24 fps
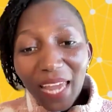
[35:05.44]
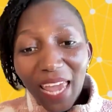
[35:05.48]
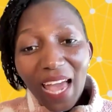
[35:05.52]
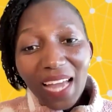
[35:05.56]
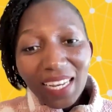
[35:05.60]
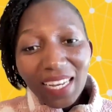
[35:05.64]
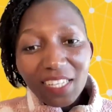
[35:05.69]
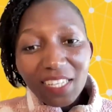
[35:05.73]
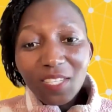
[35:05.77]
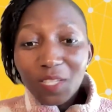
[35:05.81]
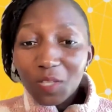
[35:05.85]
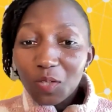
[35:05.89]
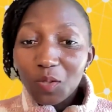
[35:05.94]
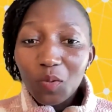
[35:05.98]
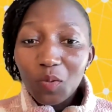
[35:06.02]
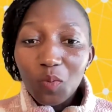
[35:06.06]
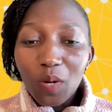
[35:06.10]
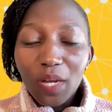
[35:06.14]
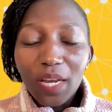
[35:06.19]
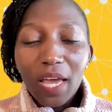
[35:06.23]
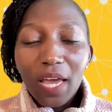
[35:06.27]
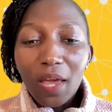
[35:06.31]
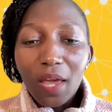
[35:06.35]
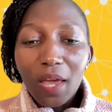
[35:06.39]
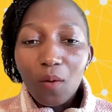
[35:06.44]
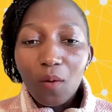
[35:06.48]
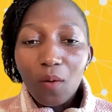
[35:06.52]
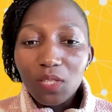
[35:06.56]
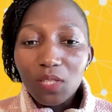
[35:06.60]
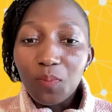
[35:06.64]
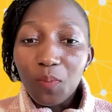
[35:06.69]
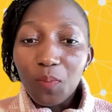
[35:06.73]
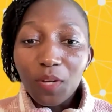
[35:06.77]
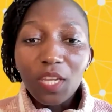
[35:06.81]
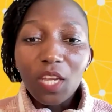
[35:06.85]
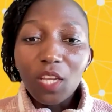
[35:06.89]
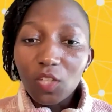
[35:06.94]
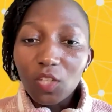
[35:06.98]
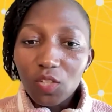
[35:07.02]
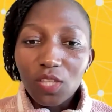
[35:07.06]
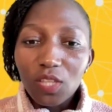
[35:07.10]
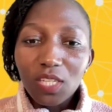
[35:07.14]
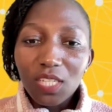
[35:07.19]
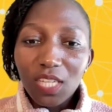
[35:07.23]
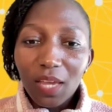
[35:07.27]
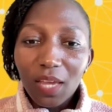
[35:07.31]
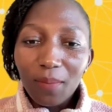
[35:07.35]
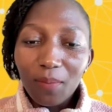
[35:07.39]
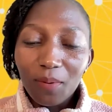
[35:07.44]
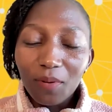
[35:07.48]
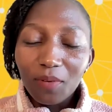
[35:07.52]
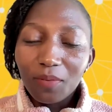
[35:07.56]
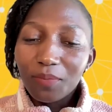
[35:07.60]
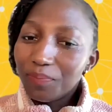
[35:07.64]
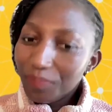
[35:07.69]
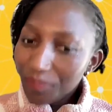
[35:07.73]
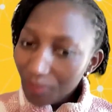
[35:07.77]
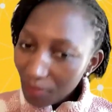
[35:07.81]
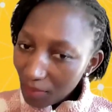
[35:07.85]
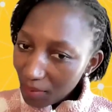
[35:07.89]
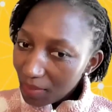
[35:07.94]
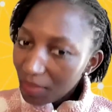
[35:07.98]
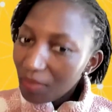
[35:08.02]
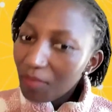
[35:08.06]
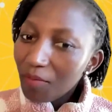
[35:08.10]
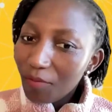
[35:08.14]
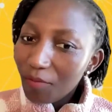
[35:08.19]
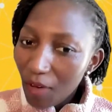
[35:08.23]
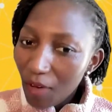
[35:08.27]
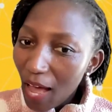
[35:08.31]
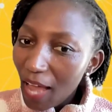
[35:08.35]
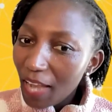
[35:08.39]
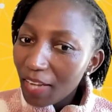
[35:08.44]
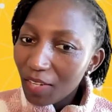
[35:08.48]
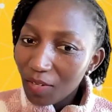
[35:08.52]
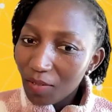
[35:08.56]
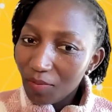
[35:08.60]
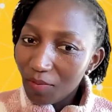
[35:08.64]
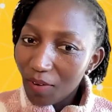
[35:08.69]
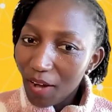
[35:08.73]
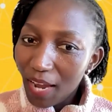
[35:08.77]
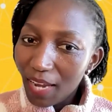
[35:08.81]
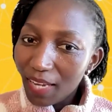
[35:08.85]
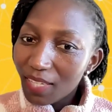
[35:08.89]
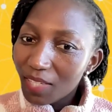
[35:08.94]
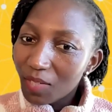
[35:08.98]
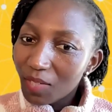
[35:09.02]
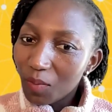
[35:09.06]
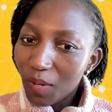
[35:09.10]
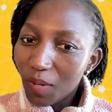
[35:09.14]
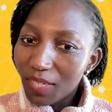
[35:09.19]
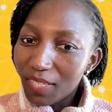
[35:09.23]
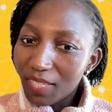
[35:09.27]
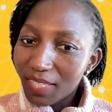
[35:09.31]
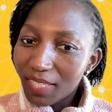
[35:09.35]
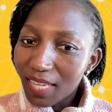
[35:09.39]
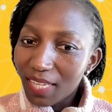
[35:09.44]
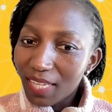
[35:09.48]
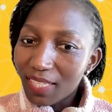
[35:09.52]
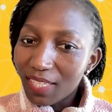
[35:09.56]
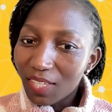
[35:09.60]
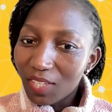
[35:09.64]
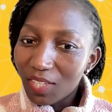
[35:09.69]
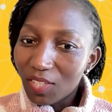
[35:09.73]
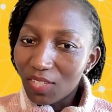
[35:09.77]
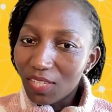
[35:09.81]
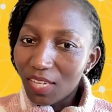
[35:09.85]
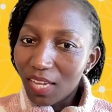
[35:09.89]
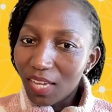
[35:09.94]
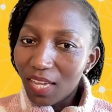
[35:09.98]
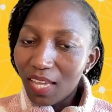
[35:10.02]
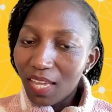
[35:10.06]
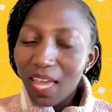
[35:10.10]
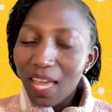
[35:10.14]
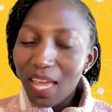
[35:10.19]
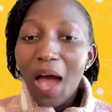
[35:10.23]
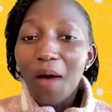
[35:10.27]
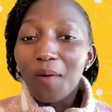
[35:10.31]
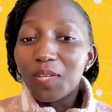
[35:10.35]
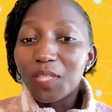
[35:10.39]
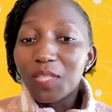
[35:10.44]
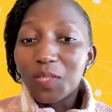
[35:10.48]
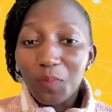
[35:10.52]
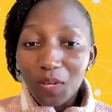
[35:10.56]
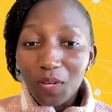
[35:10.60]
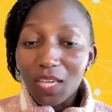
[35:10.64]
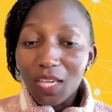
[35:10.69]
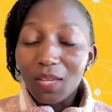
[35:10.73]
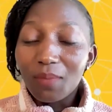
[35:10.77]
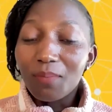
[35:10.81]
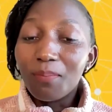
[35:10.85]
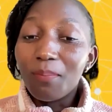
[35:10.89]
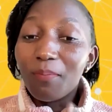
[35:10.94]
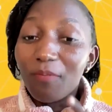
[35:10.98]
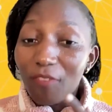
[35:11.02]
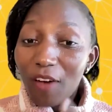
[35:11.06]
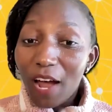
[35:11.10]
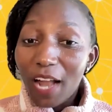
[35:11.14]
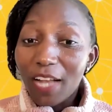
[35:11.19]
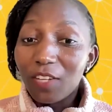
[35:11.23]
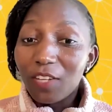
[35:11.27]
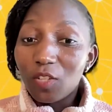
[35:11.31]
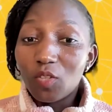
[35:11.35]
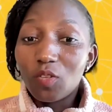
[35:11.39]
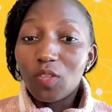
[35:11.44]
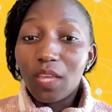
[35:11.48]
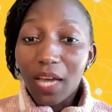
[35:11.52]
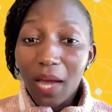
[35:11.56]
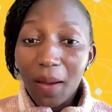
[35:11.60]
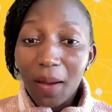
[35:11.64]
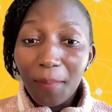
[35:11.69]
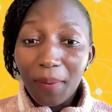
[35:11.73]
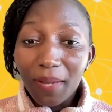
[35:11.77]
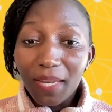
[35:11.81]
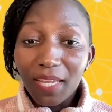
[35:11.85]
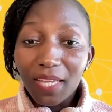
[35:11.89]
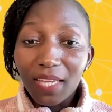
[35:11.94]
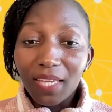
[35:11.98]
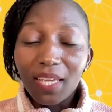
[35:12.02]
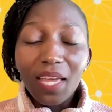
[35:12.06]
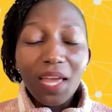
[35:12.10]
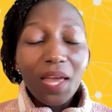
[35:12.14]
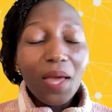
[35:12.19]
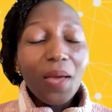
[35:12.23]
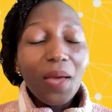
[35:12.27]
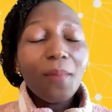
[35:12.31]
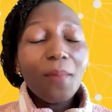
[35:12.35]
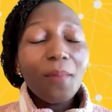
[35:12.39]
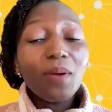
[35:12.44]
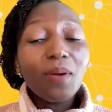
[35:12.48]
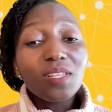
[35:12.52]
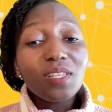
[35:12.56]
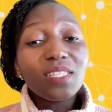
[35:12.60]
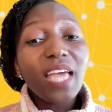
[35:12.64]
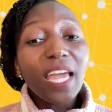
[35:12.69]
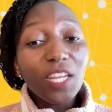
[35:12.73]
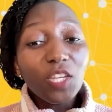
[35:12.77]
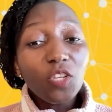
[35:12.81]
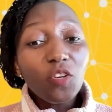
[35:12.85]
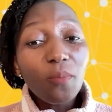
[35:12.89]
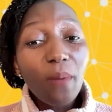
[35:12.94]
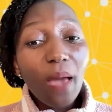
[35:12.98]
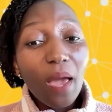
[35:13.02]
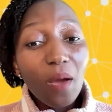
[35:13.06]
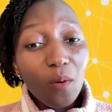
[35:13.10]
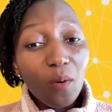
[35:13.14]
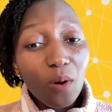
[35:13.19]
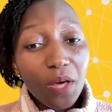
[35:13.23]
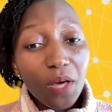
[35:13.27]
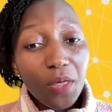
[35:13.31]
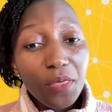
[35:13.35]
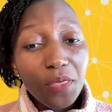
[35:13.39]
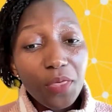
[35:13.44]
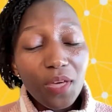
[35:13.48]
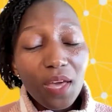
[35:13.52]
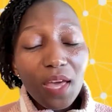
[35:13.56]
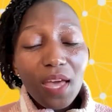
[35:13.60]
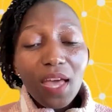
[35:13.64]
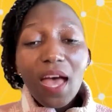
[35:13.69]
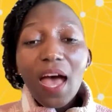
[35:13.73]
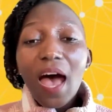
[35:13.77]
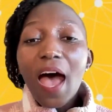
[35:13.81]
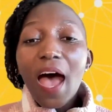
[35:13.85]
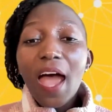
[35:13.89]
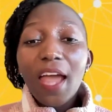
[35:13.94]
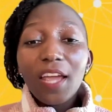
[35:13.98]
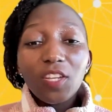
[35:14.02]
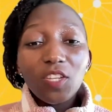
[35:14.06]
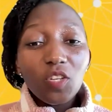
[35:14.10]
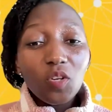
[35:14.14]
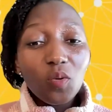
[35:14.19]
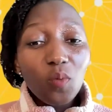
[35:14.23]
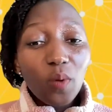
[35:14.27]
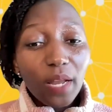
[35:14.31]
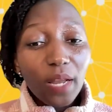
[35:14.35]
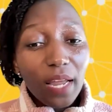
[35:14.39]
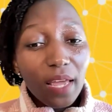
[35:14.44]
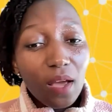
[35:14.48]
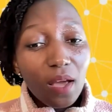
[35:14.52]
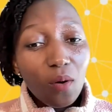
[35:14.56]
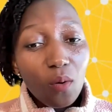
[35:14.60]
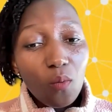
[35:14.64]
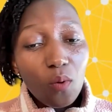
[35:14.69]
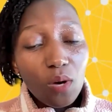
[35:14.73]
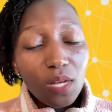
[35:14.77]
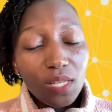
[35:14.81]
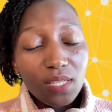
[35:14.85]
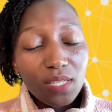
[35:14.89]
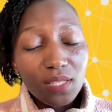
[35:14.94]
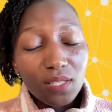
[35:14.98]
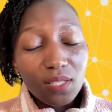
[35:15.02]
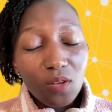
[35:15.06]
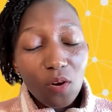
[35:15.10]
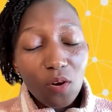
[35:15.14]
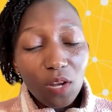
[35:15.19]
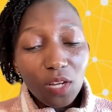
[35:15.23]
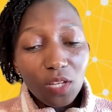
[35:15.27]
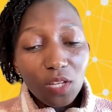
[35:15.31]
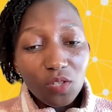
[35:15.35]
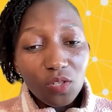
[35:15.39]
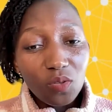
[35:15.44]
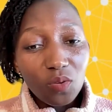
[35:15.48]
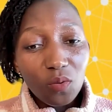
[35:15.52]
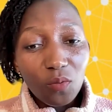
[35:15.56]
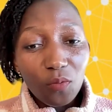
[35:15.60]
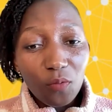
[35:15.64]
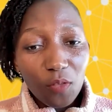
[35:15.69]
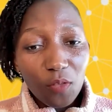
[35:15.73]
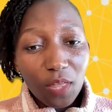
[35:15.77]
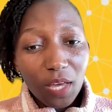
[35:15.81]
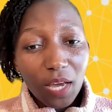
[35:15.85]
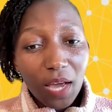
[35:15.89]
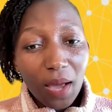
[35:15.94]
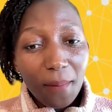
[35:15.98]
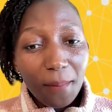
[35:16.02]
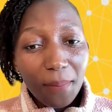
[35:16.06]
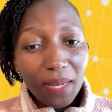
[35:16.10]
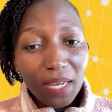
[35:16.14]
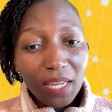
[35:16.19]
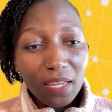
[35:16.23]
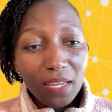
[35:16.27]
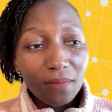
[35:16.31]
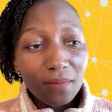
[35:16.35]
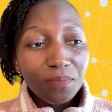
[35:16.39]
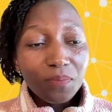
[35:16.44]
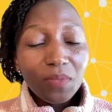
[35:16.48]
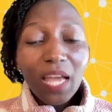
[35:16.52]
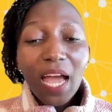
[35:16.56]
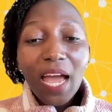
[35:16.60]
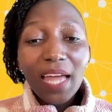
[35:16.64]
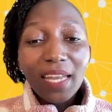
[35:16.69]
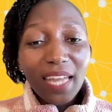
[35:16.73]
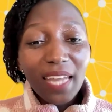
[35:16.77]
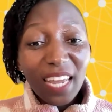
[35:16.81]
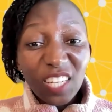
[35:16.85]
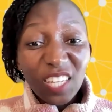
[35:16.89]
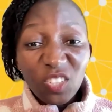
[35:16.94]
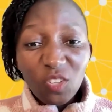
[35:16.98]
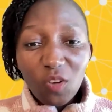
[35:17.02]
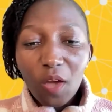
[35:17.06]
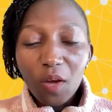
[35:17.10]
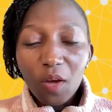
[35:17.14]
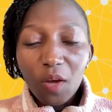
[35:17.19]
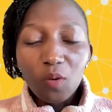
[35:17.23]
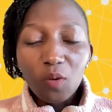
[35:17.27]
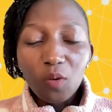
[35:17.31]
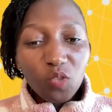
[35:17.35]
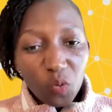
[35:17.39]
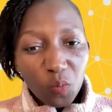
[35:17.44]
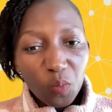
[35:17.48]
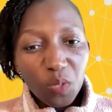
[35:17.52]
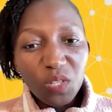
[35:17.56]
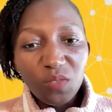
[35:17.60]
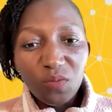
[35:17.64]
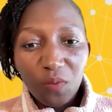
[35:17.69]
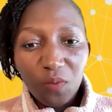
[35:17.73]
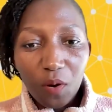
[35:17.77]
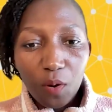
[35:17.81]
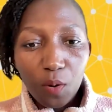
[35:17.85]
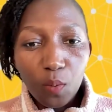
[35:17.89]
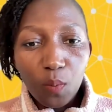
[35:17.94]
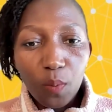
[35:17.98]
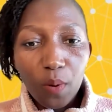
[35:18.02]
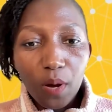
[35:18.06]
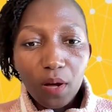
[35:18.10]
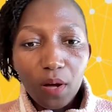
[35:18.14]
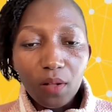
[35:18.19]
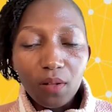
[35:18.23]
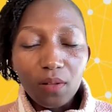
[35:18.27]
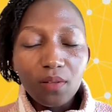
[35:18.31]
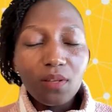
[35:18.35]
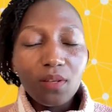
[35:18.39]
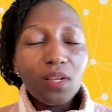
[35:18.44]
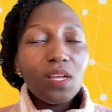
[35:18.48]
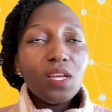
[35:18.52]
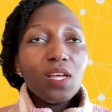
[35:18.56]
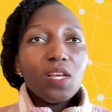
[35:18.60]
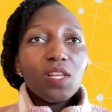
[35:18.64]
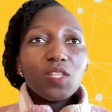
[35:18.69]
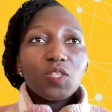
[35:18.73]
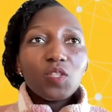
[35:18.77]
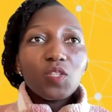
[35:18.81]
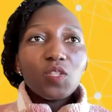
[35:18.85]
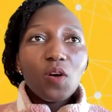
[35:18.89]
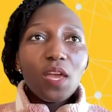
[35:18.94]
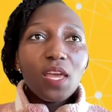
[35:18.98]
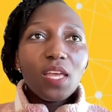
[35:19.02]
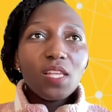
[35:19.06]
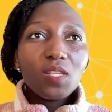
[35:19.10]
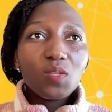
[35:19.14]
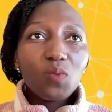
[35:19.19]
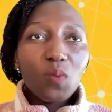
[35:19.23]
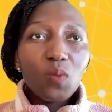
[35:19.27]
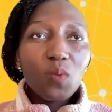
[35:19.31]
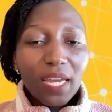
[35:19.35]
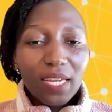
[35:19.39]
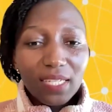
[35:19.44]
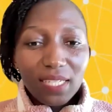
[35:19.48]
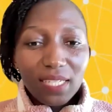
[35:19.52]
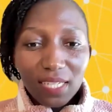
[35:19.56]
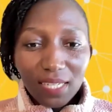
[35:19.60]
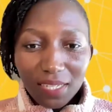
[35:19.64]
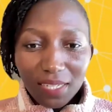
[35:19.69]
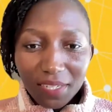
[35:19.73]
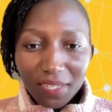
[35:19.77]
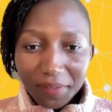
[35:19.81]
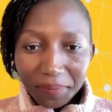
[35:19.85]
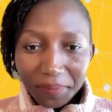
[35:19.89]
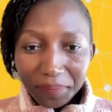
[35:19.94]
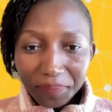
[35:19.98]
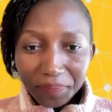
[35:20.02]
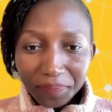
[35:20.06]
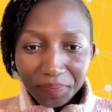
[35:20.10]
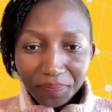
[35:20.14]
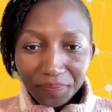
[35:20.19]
but I understood what I was bringing to the table. Value, right? We are discussing today. I was bringing value to the company because I knew my worth. I knew what I was going to do for the company, and I knew I could do it very well. So here's what I did.